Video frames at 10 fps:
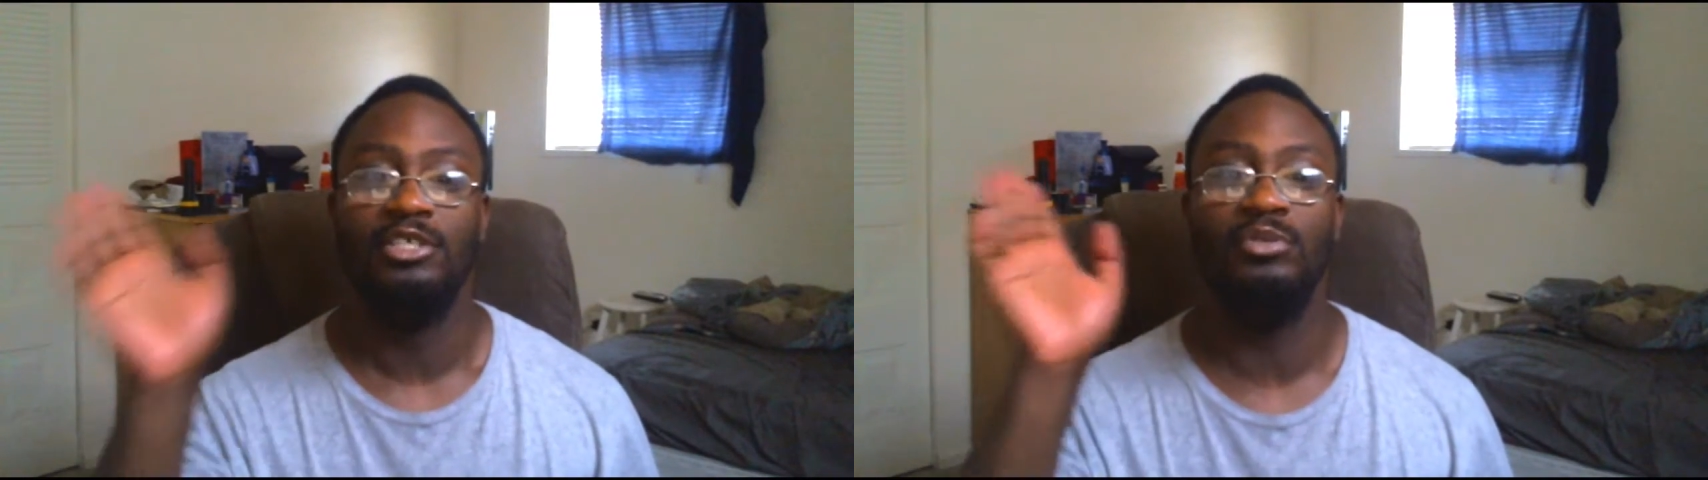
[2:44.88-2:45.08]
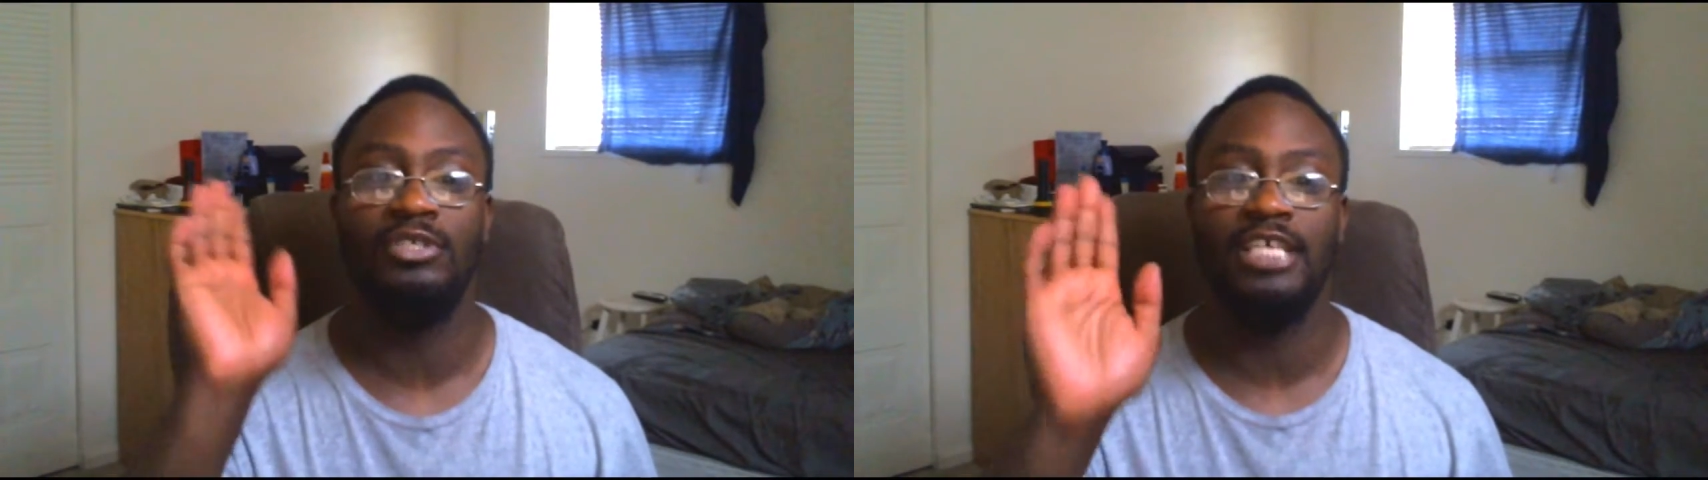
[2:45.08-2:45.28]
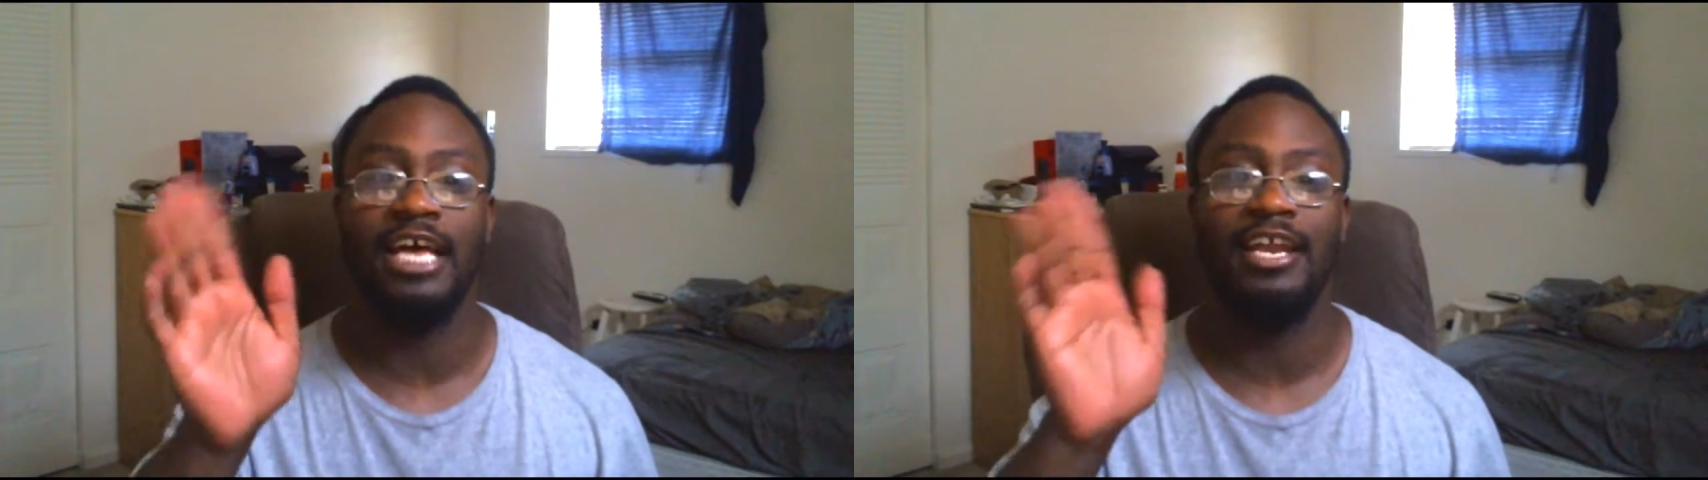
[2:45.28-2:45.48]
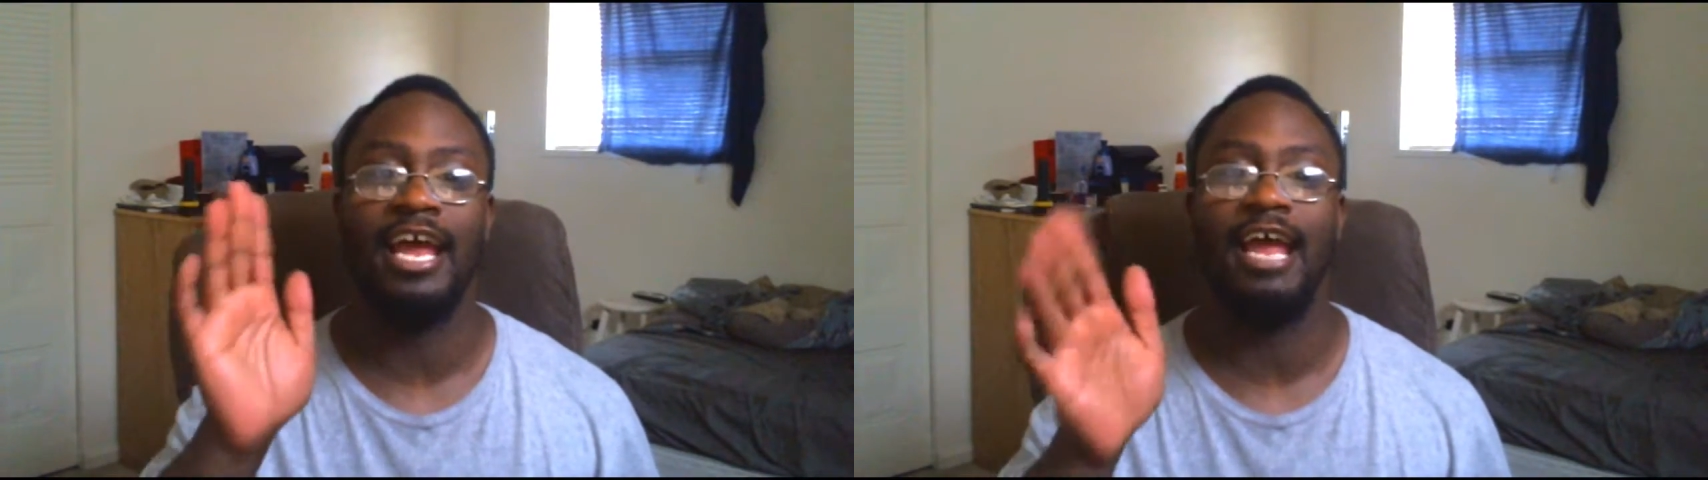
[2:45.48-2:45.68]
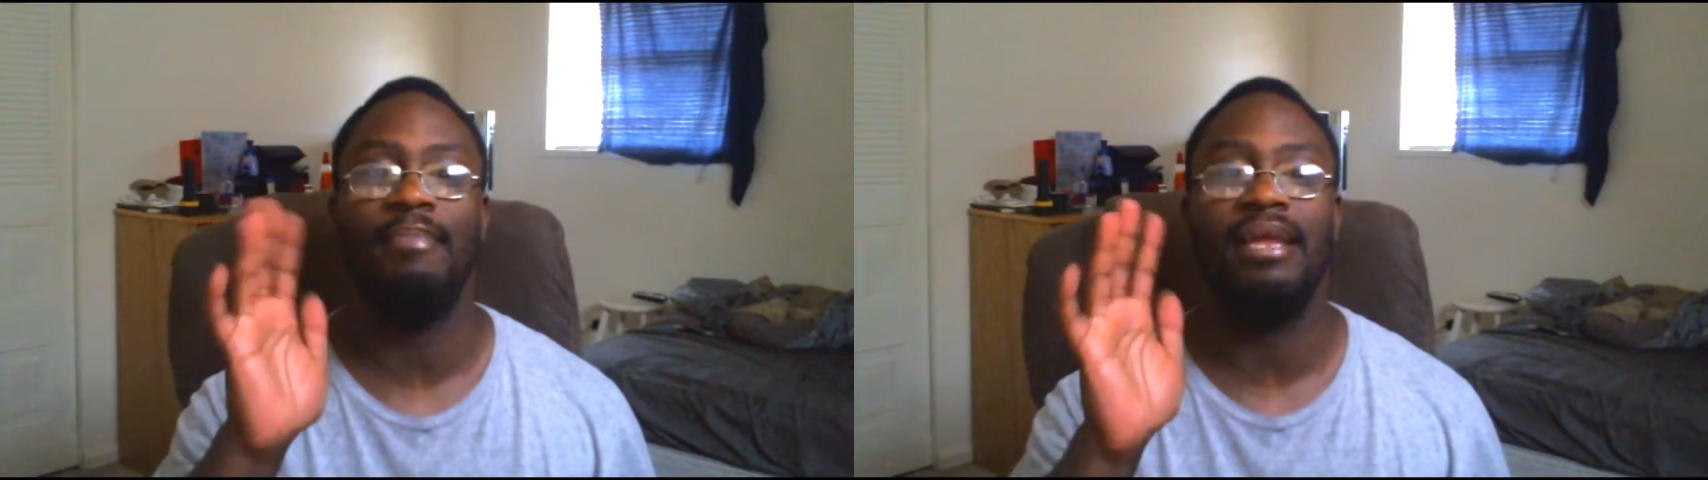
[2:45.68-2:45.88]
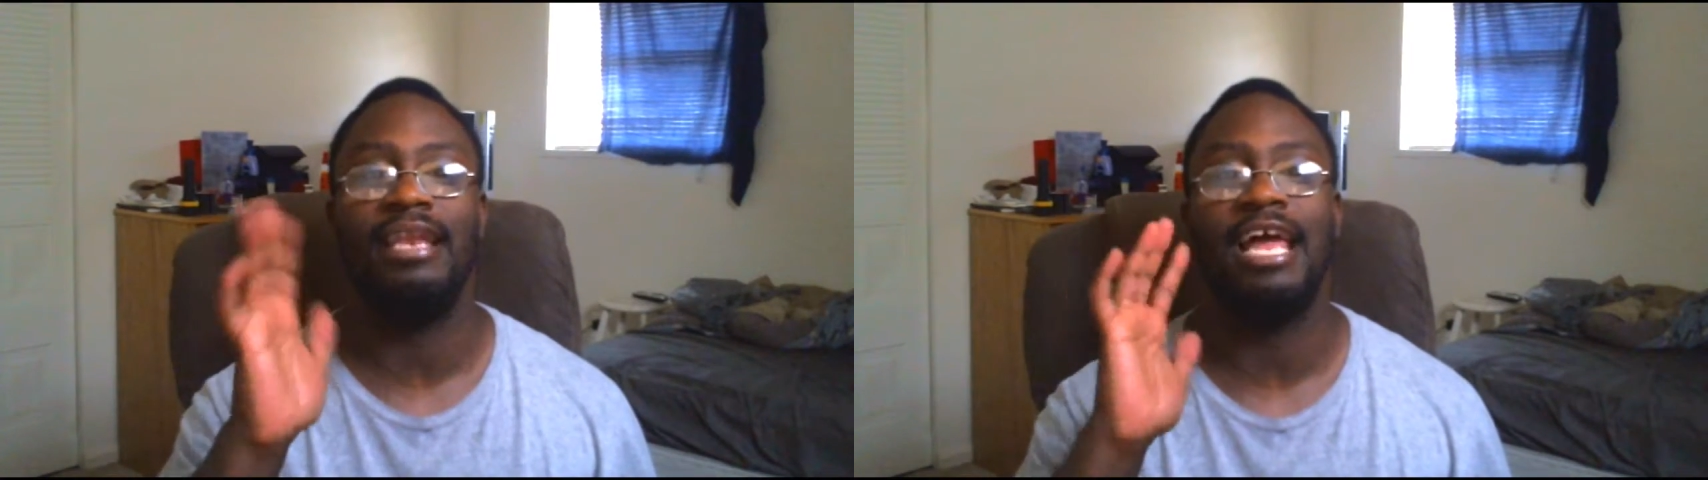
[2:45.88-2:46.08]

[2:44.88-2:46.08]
Suzetta had me